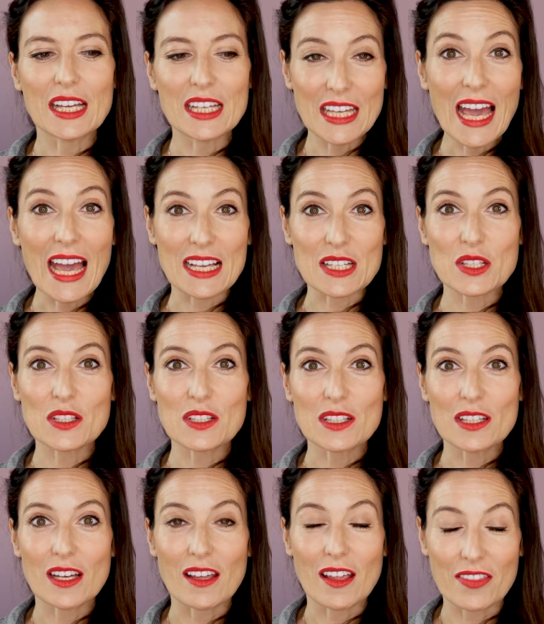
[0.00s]
Yes,
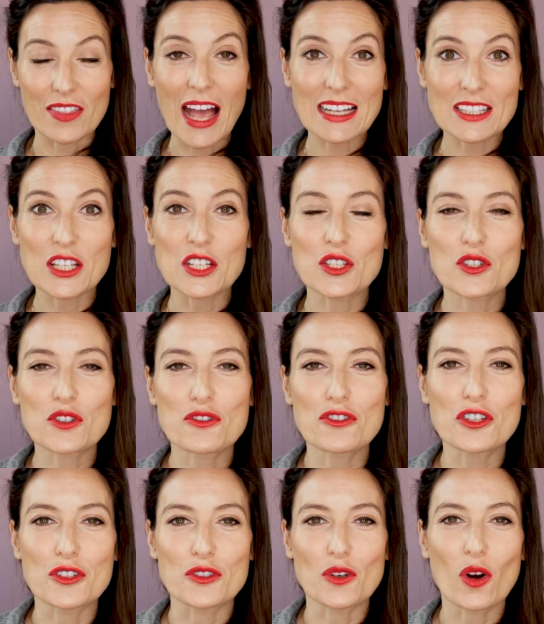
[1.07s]
that is
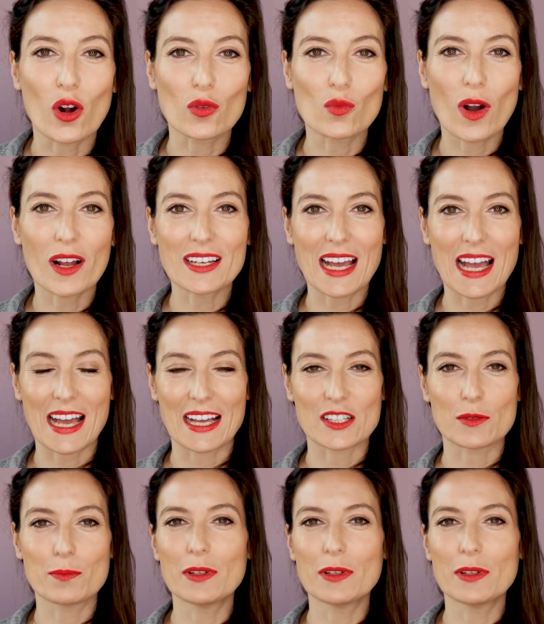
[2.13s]
true on one hand,